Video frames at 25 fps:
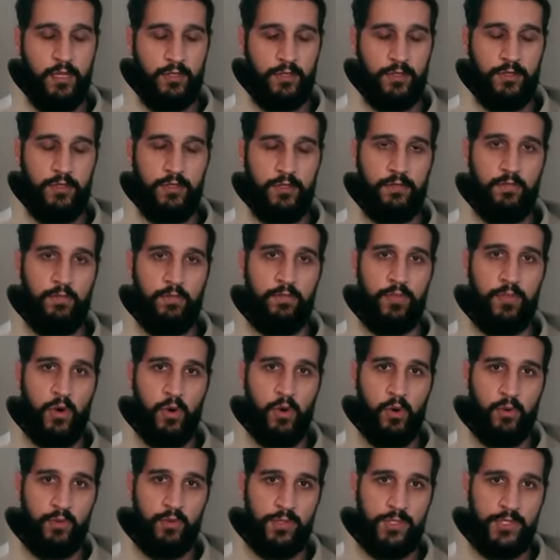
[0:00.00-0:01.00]
The
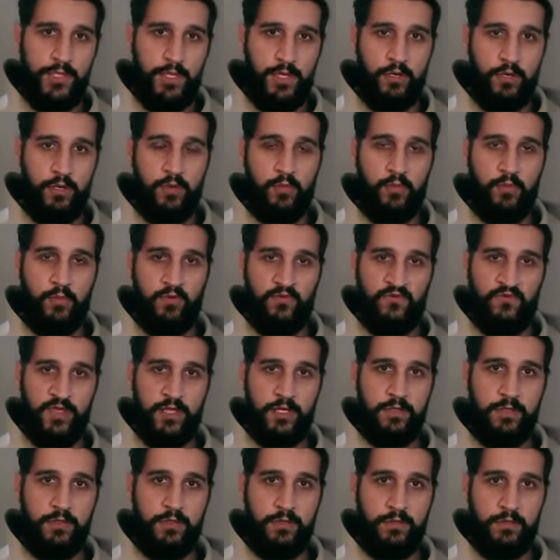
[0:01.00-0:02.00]
bones that are
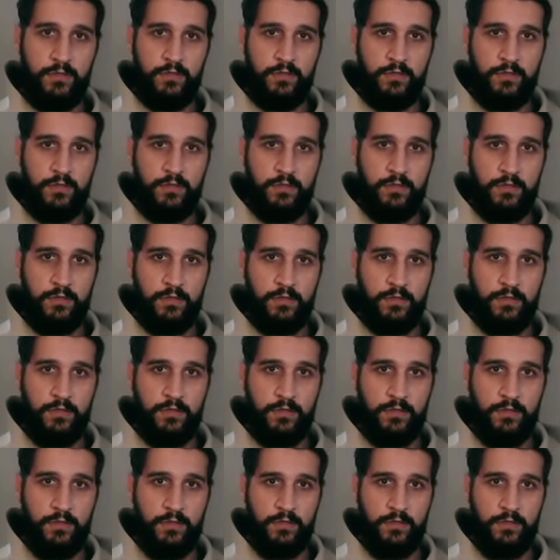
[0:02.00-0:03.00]
moving
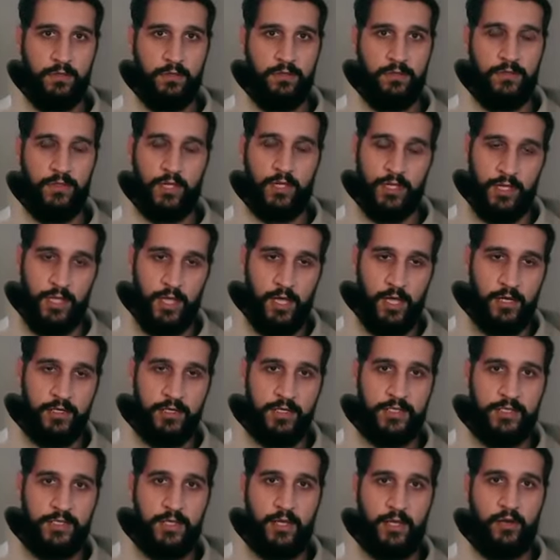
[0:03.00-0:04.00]
the
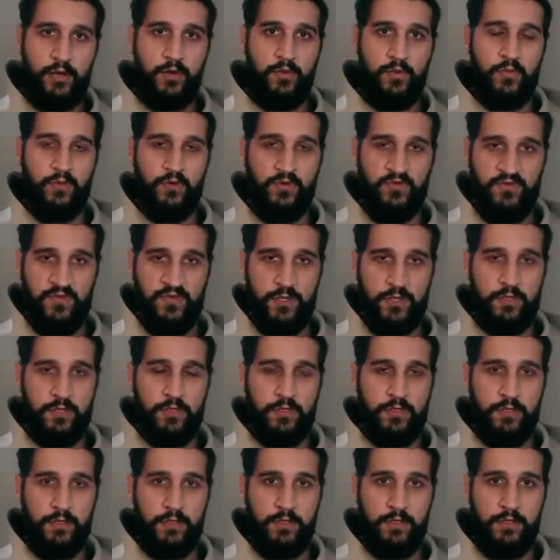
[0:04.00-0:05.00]
lungs that are moving,
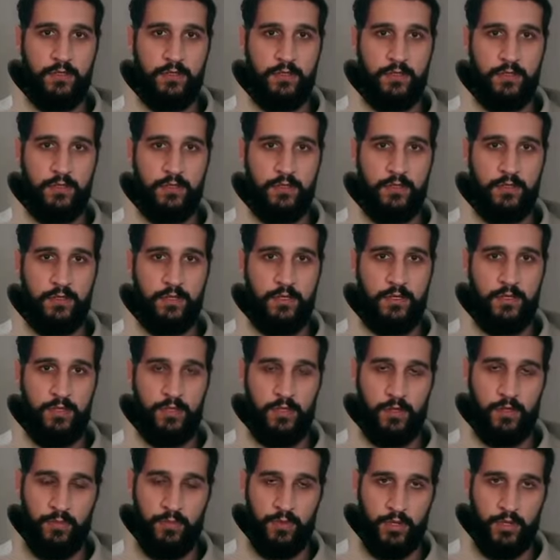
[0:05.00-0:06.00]

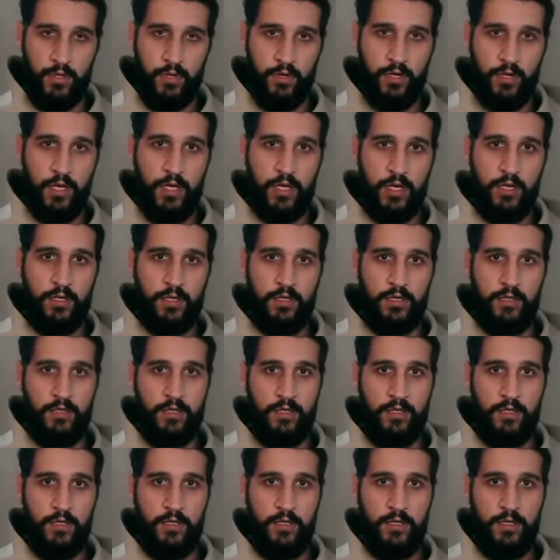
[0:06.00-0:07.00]
the pleura,
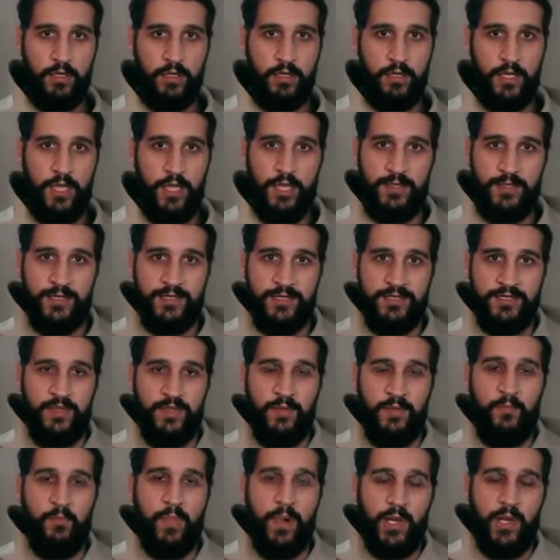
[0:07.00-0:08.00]
and the, the
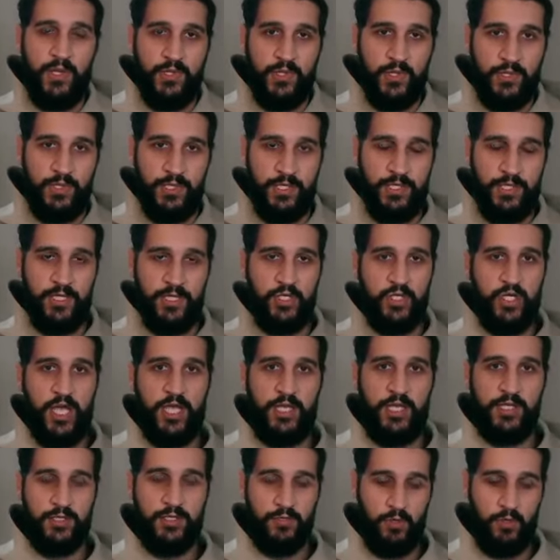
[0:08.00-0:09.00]
muscles in the
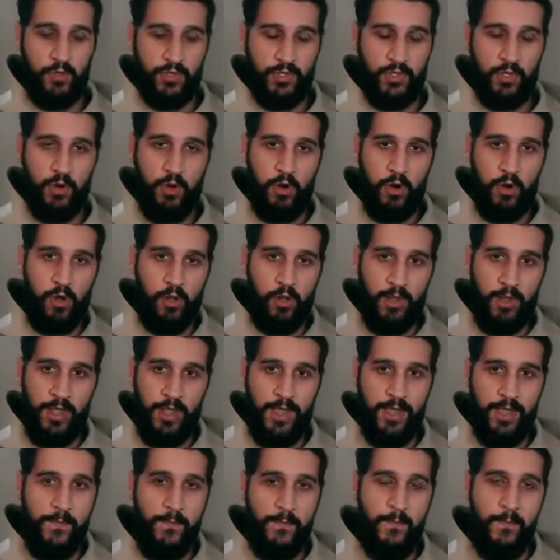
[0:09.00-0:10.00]
chest, those are all
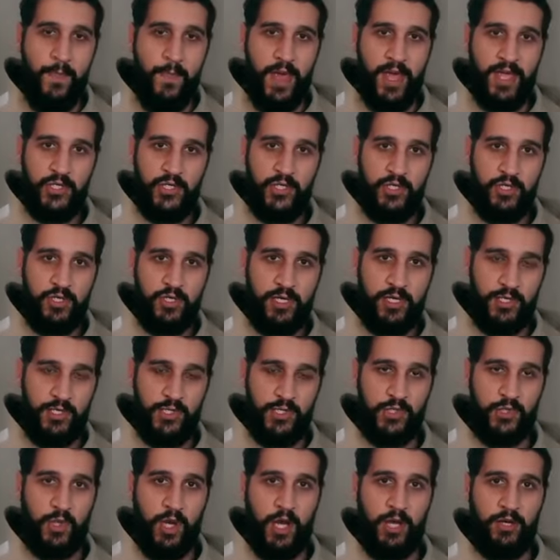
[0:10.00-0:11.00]
enmeshed and
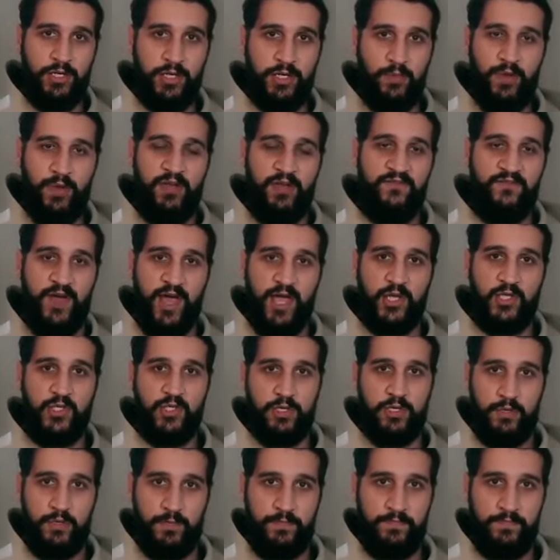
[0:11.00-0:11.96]
surrounded by fascia.